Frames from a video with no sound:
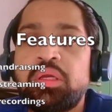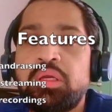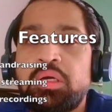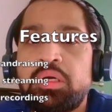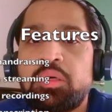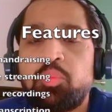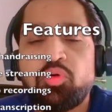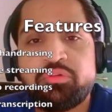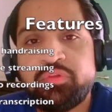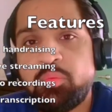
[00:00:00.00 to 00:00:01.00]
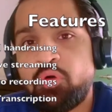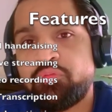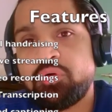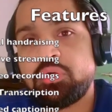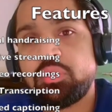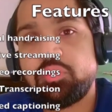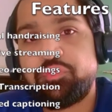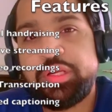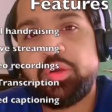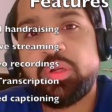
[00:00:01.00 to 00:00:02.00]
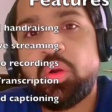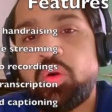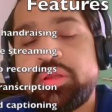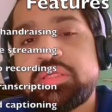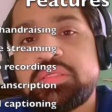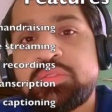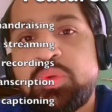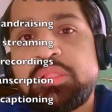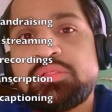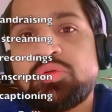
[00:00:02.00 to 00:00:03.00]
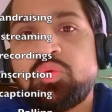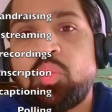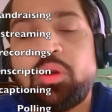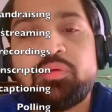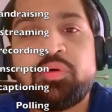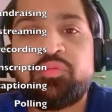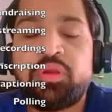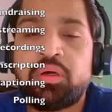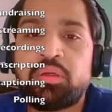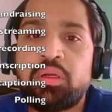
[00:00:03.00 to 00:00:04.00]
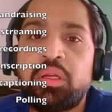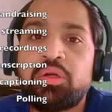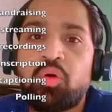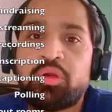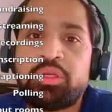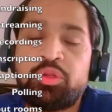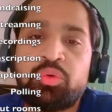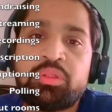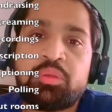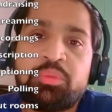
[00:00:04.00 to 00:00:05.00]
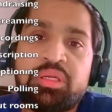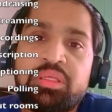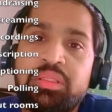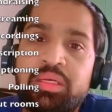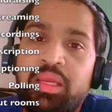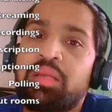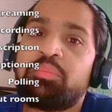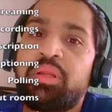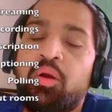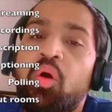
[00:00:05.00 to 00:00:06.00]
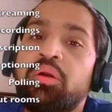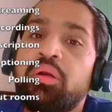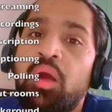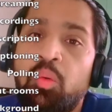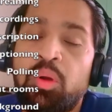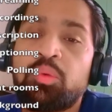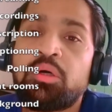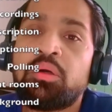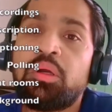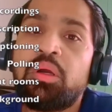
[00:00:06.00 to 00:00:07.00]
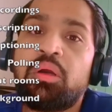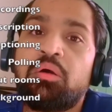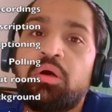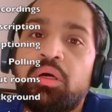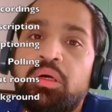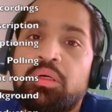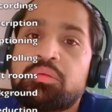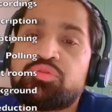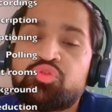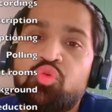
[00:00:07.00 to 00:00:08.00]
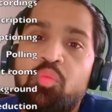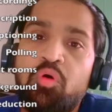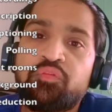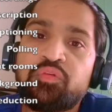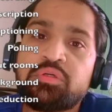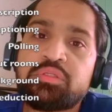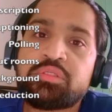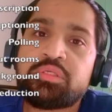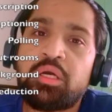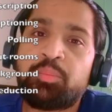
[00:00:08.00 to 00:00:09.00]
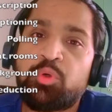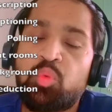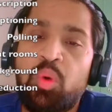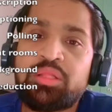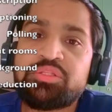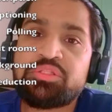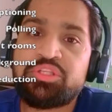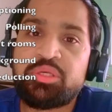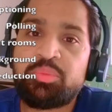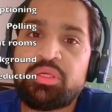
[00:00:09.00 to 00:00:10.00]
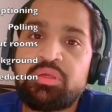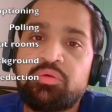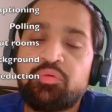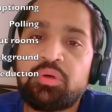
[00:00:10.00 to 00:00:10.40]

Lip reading: Both of them offer video recordings as well. So whatever we are talking during the meeting, that can be recorded. However, Zoom offers up to 1 GB